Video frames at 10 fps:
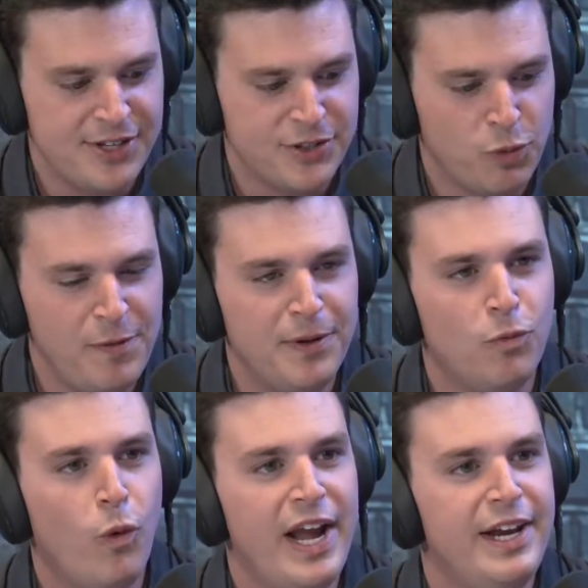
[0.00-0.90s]
sense, we've been
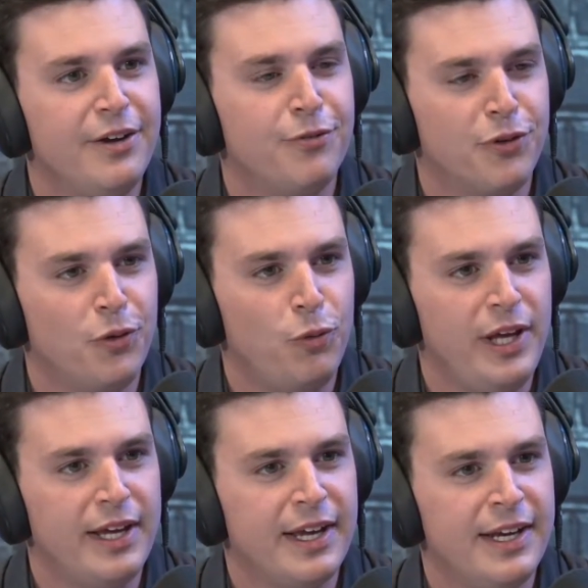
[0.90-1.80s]
waiting for the
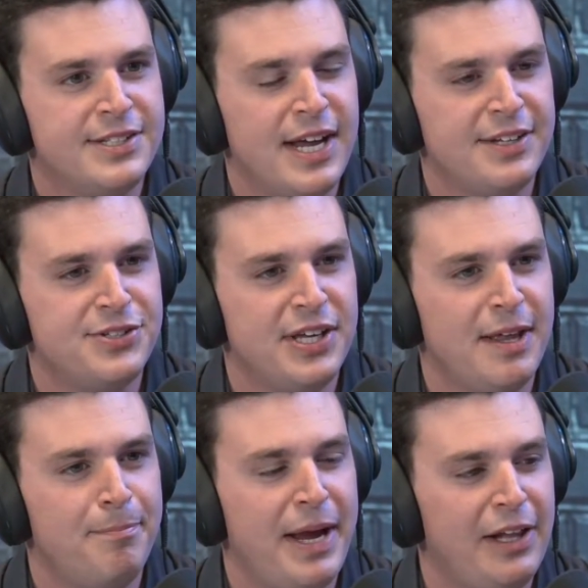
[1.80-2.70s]
week, and it's not to say
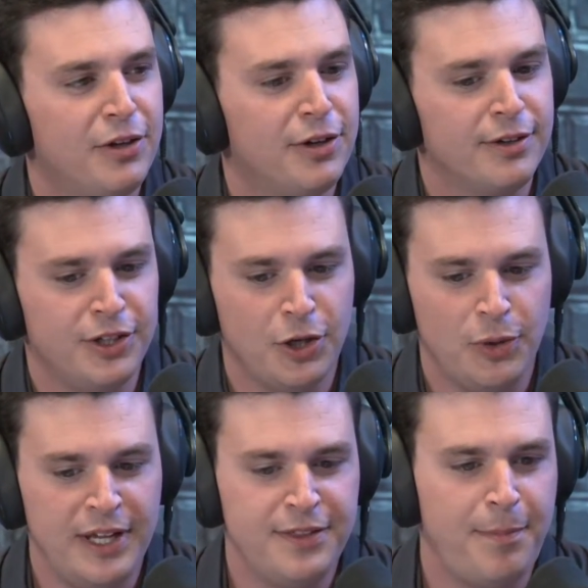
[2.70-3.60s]
that Baylor, you know,
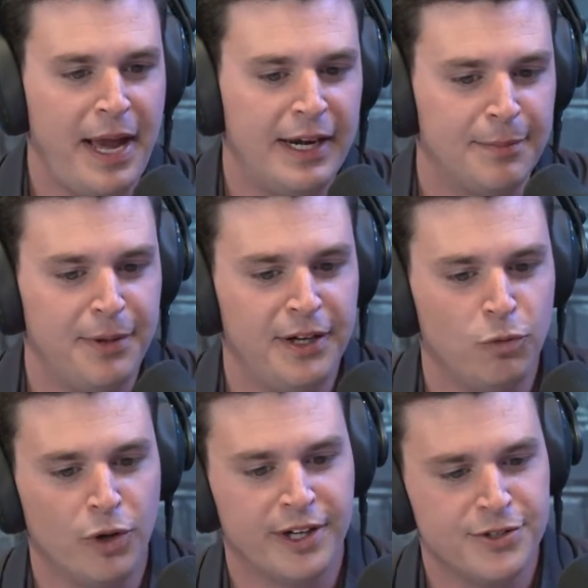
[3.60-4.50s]
hit the panic button.
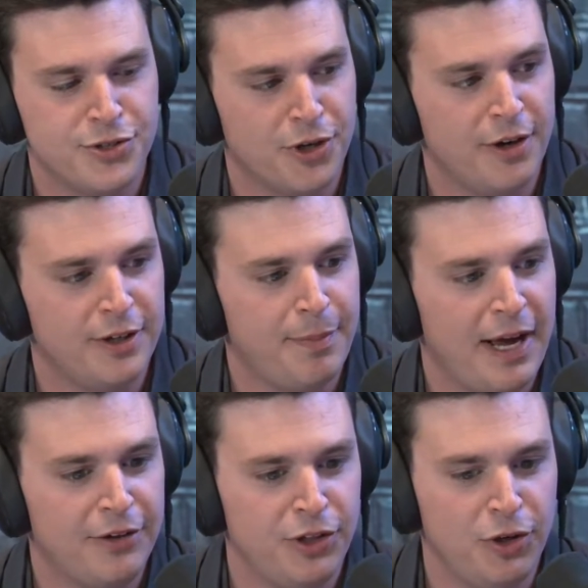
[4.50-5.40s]
We're concerned
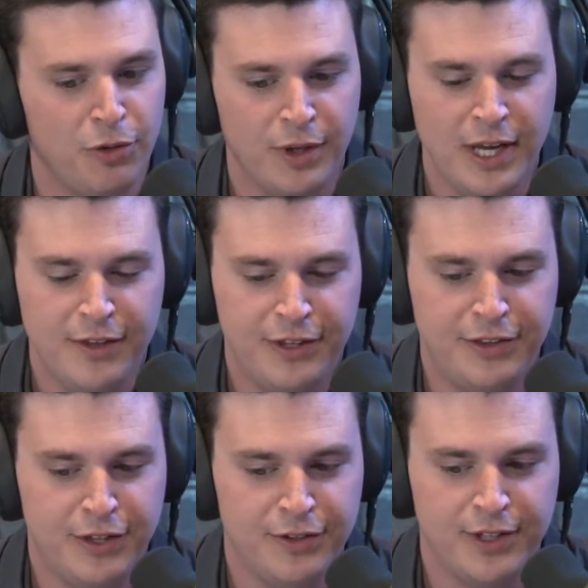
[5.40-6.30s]
about, you know, the
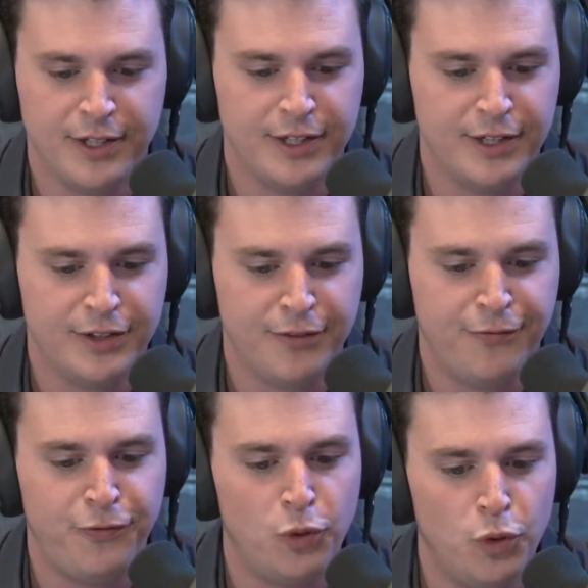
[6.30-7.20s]
the the, the
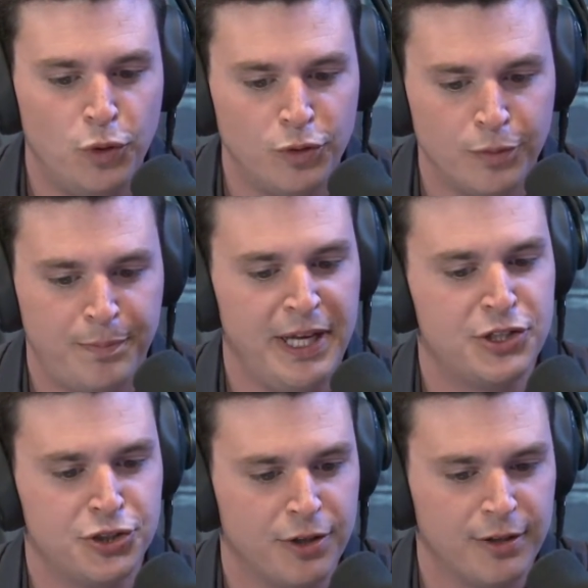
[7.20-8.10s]
full
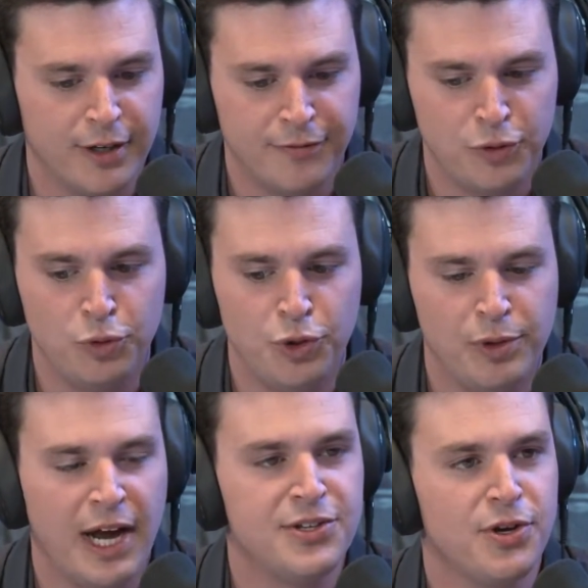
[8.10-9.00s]
picture of who you
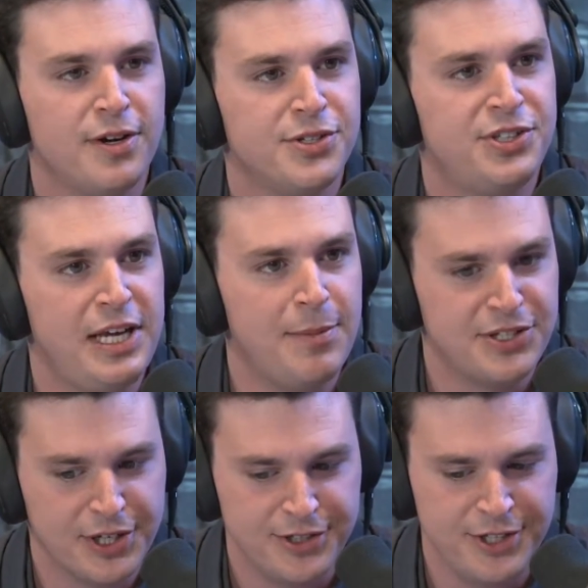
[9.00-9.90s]
guys are as a team,
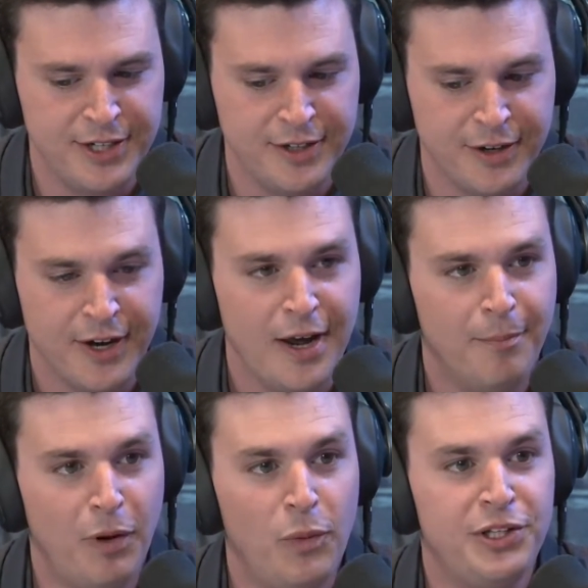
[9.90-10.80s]
as a contender.
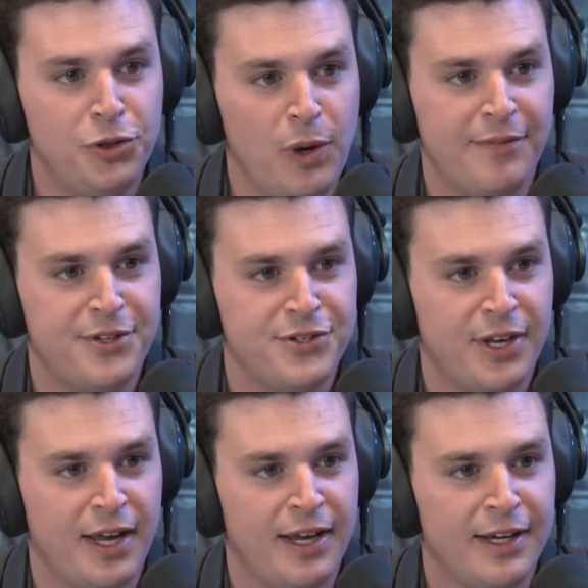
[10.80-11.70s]
But we do have to
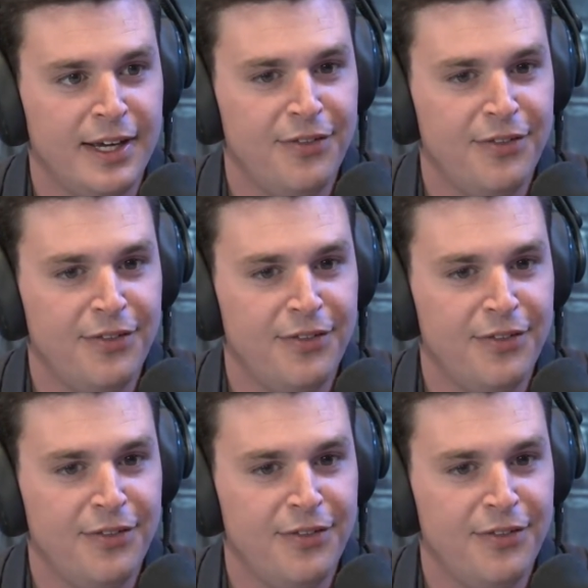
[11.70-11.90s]
say